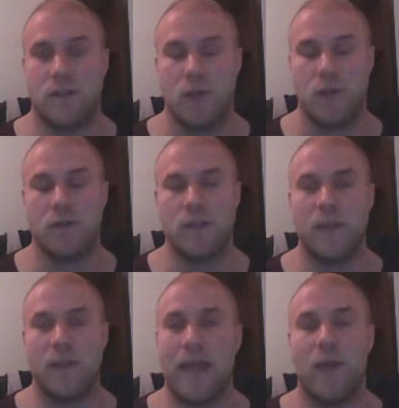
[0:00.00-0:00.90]
So
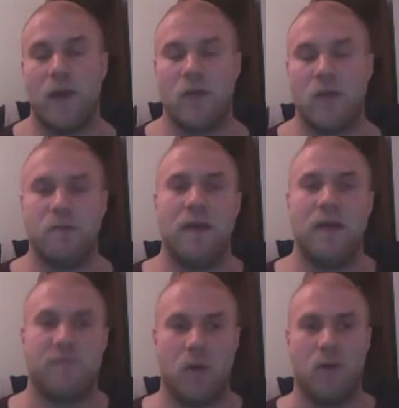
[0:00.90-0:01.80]
simply getting one of those
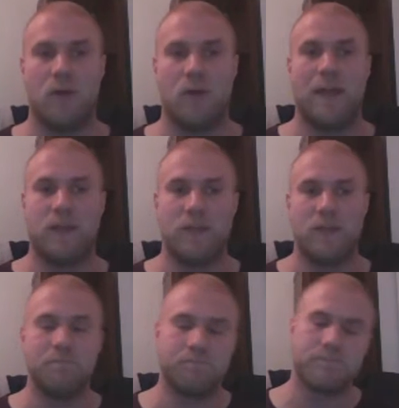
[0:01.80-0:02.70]
big foam rollers at the
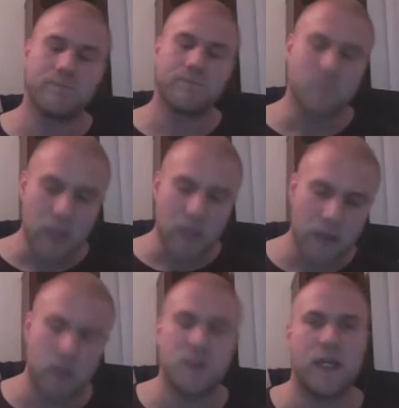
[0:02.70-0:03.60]
gym,
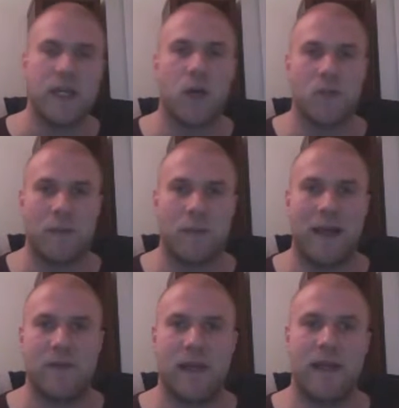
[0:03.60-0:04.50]
using it across the
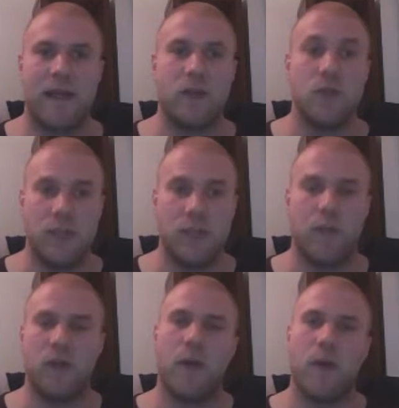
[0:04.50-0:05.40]
back of your leg, using your
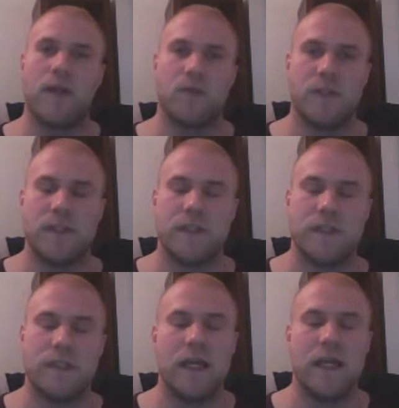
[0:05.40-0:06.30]
body weight as
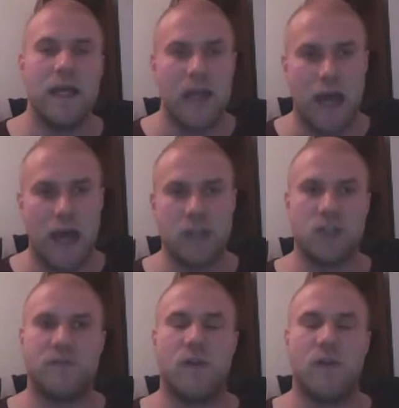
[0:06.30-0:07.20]
resistance, and
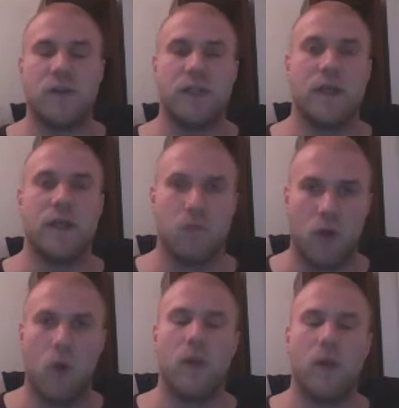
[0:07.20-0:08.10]
just flossing and
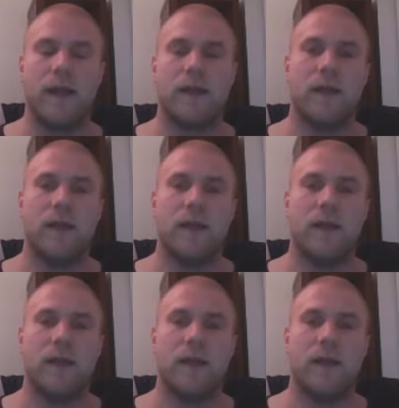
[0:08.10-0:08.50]
rolling